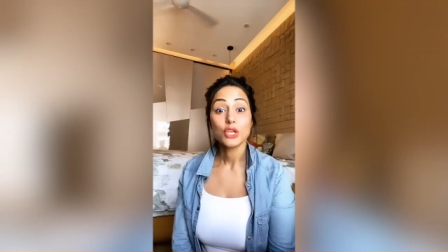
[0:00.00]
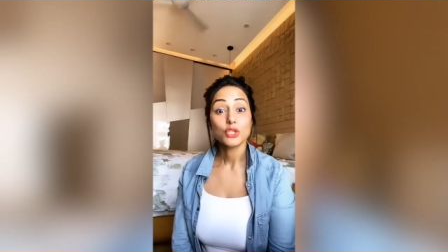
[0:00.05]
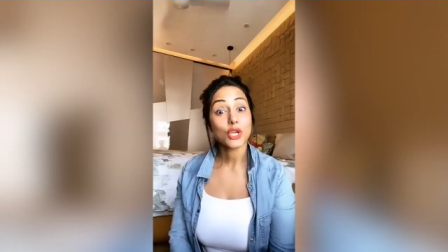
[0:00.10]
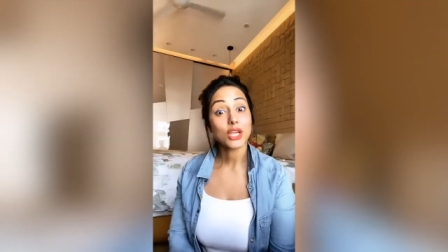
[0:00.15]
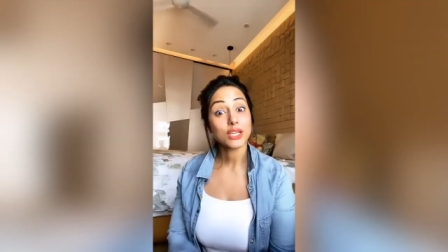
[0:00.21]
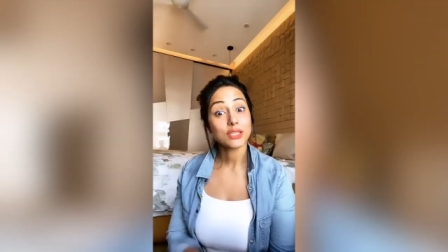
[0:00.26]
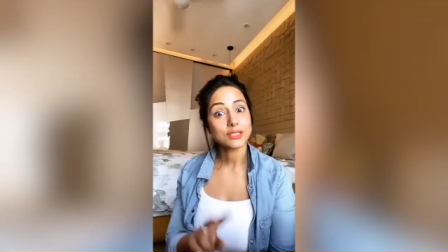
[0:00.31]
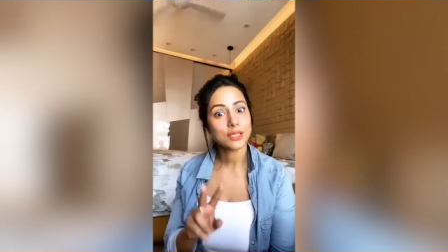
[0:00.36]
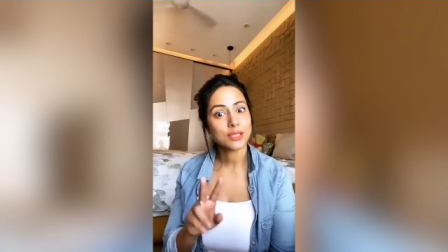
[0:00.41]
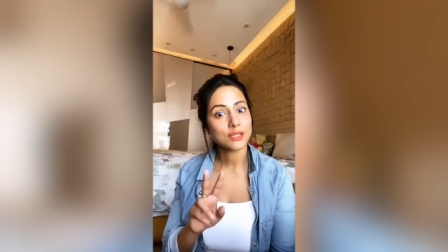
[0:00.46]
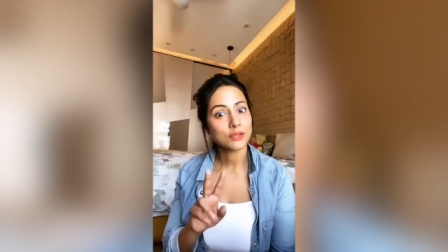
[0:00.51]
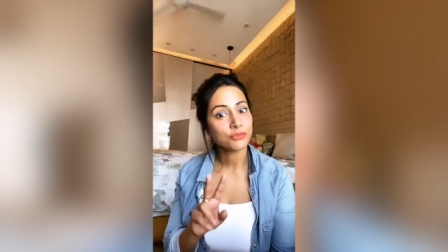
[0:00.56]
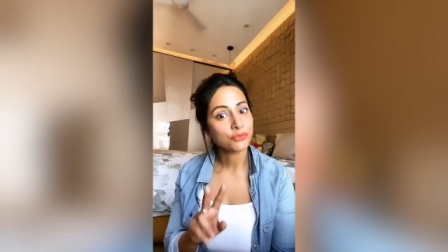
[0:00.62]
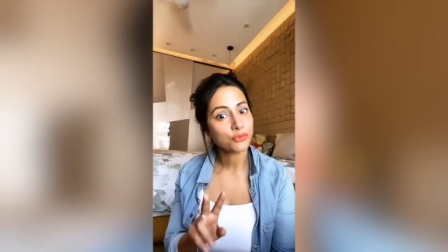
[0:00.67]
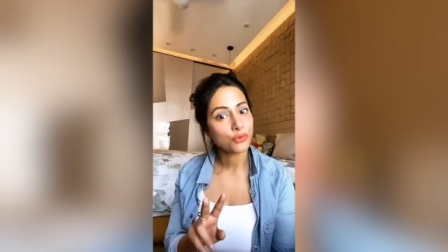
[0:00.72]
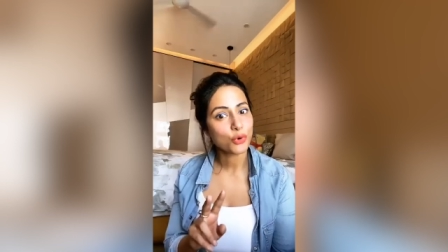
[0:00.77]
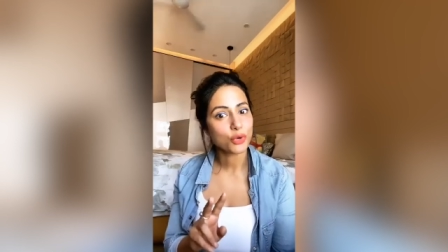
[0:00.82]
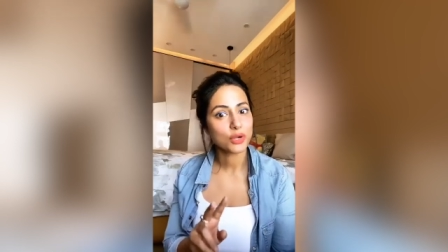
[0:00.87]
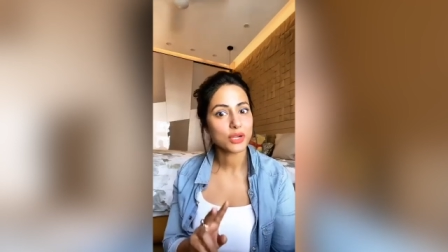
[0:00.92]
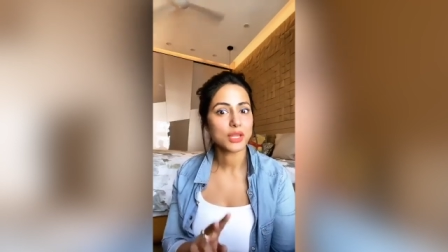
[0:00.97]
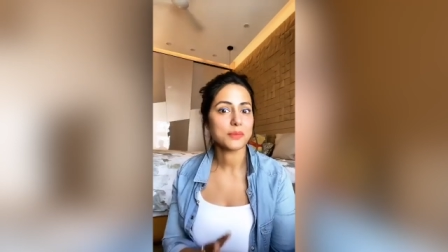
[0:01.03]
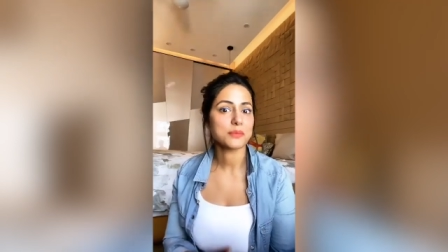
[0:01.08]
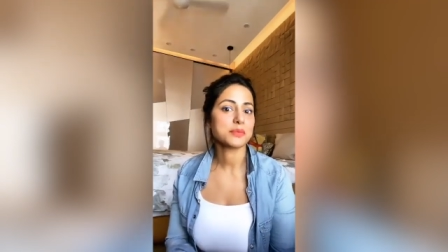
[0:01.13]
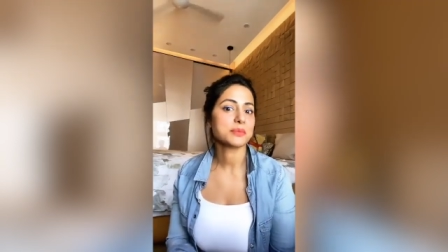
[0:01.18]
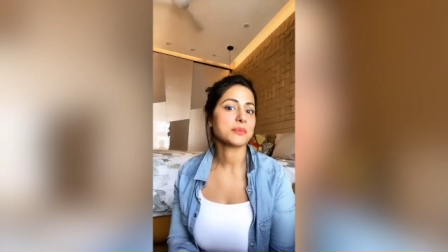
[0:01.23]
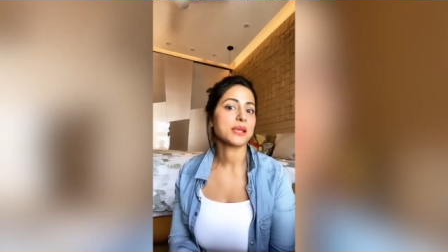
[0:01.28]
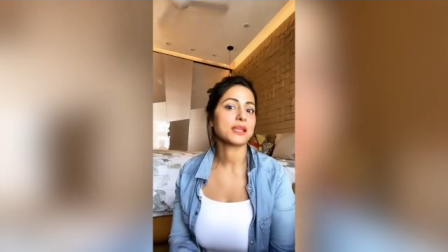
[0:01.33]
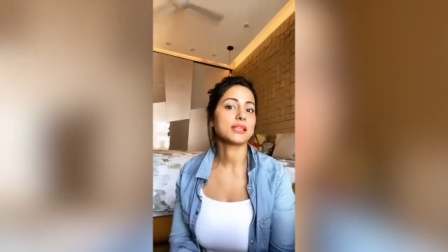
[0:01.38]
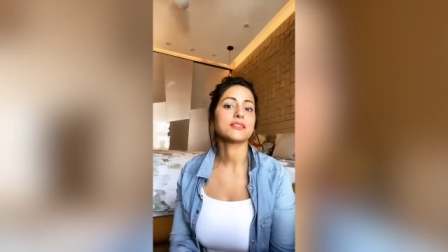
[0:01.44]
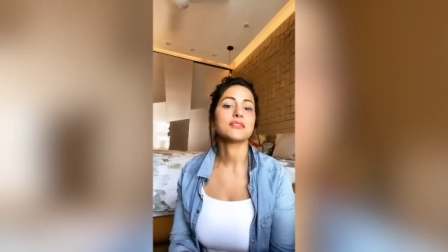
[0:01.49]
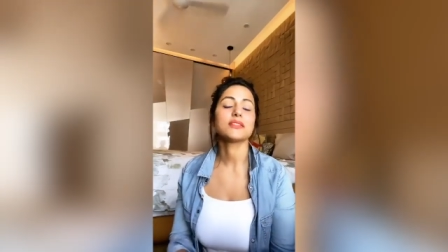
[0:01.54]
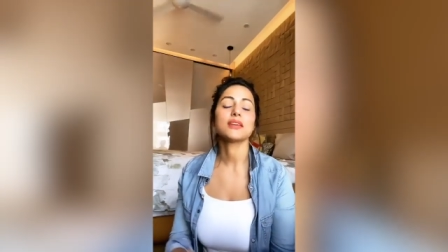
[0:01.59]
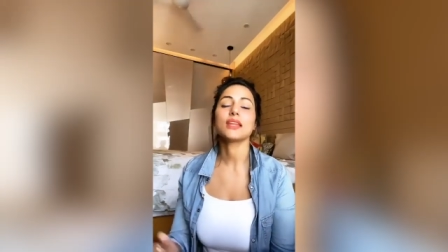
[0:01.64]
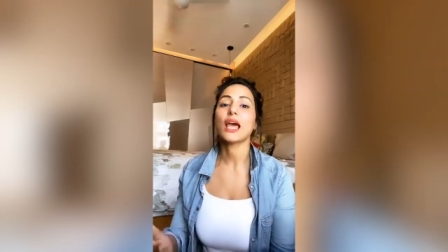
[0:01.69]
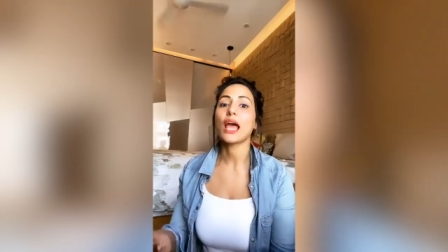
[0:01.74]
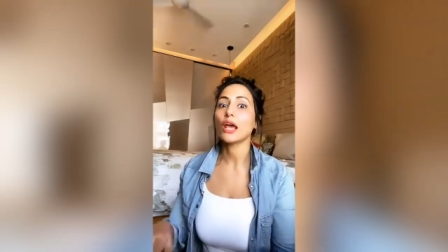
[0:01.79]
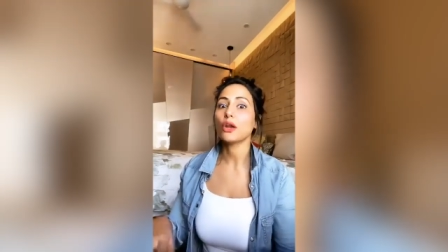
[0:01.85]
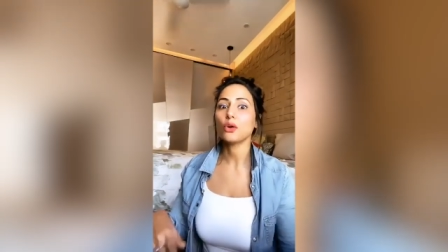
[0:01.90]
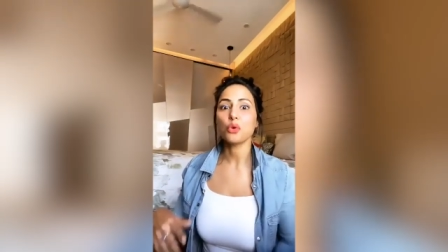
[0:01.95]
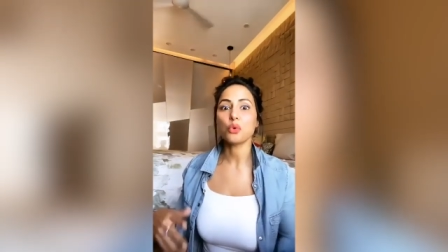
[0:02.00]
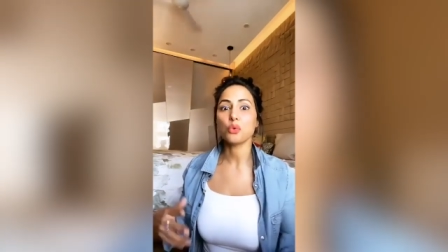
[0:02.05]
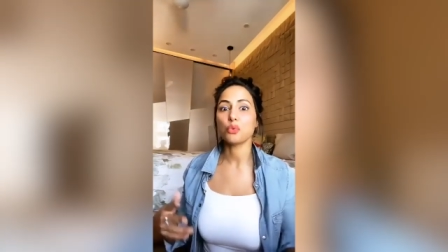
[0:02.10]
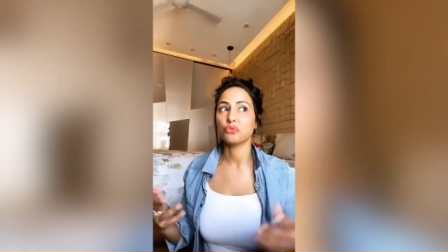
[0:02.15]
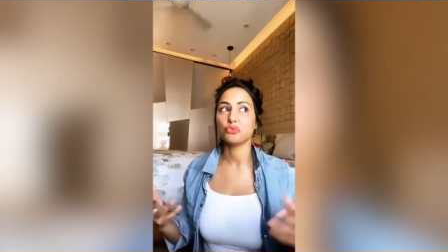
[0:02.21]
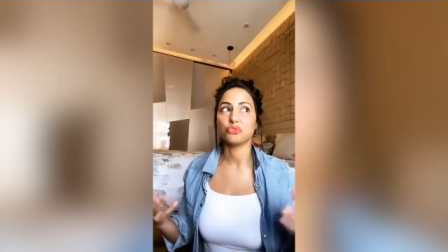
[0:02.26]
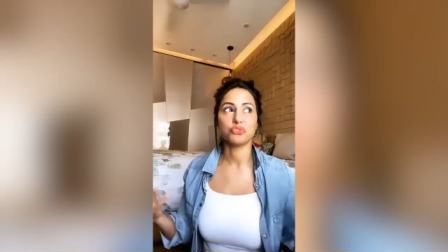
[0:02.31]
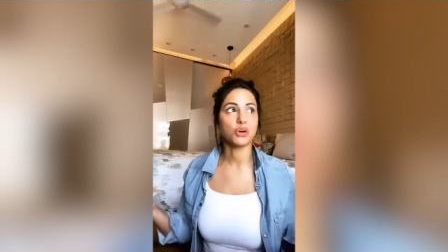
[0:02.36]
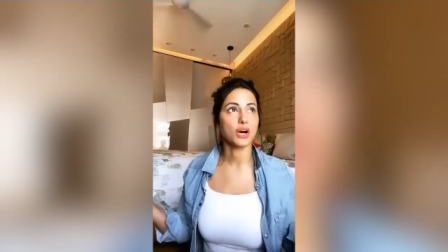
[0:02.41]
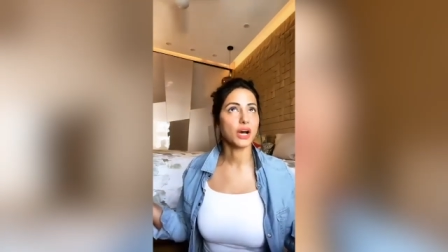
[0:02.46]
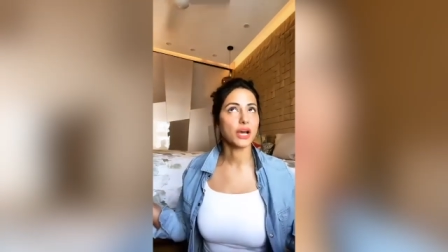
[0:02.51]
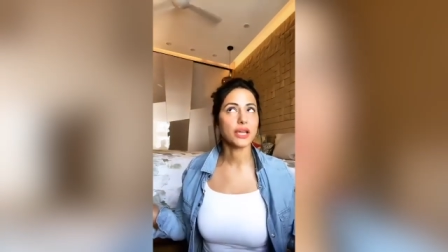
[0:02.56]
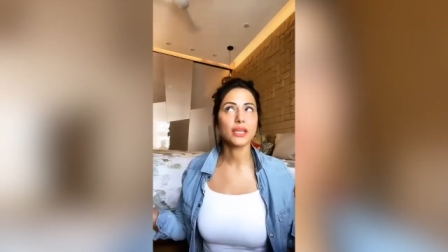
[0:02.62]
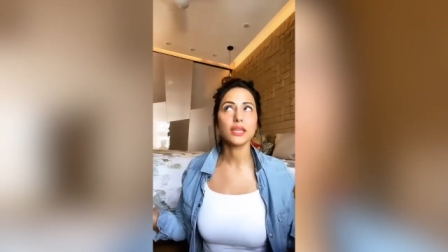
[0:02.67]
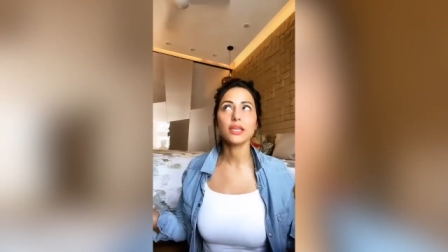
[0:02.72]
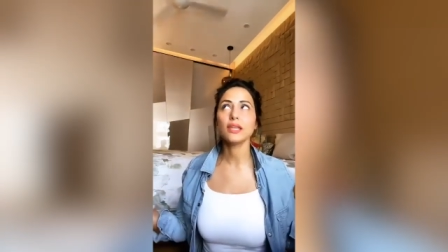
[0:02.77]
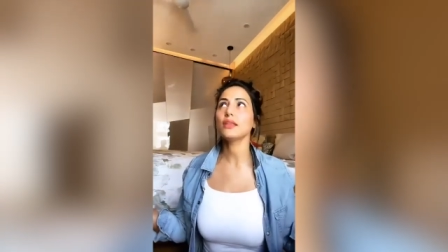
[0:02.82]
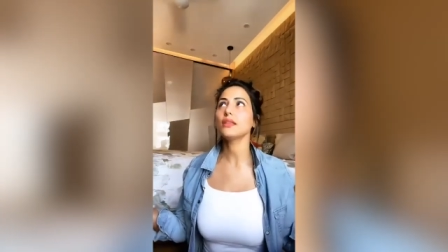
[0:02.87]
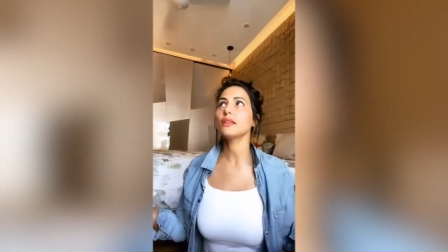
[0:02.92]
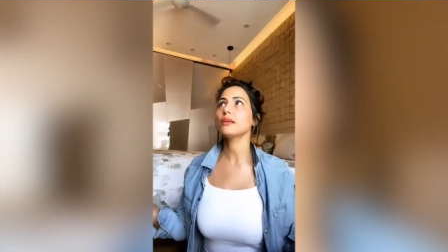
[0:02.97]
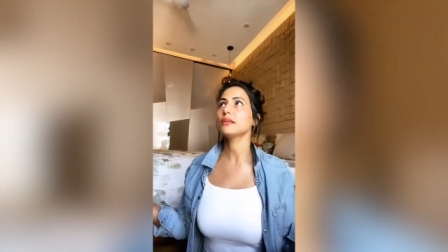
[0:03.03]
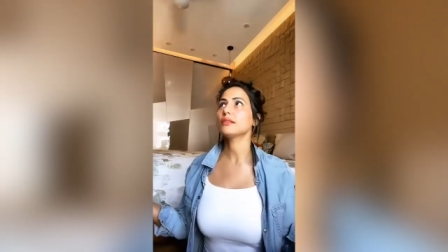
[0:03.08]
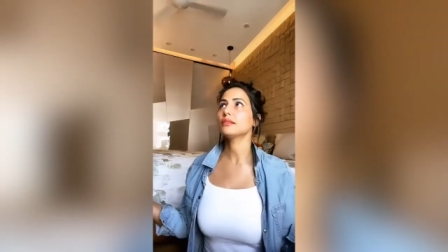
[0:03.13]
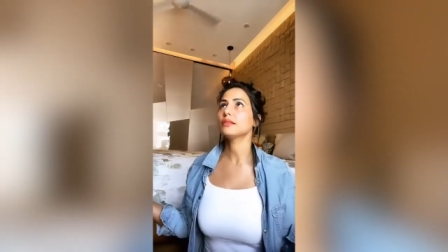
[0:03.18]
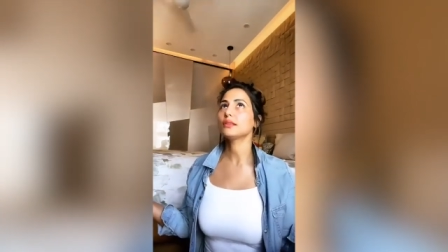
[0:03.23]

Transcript: So I'd taken four names by the way. And I don't know why